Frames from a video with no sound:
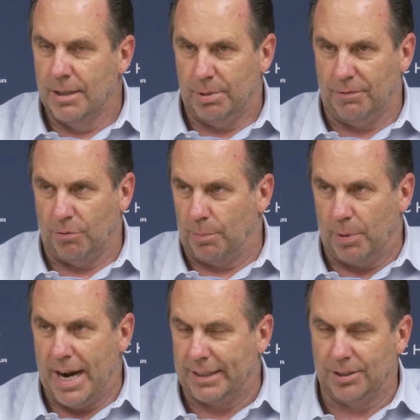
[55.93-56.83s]
before
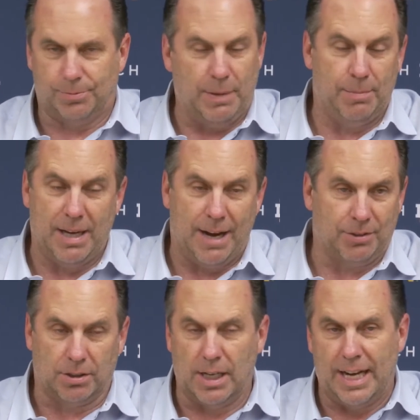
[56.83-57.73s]
practice, maybe
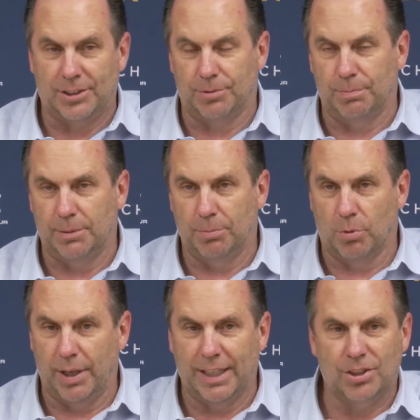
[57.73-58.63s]
after class in
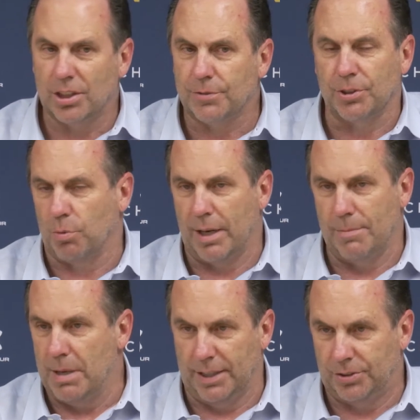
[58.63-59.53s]
mid-morning, and just for 20
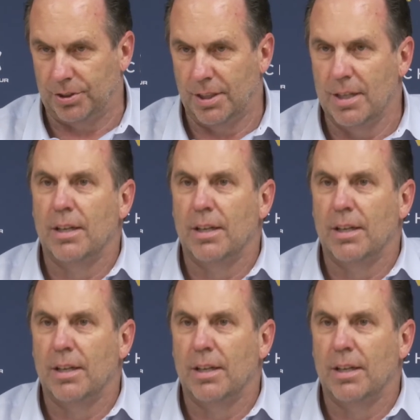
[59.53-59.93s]
minutes.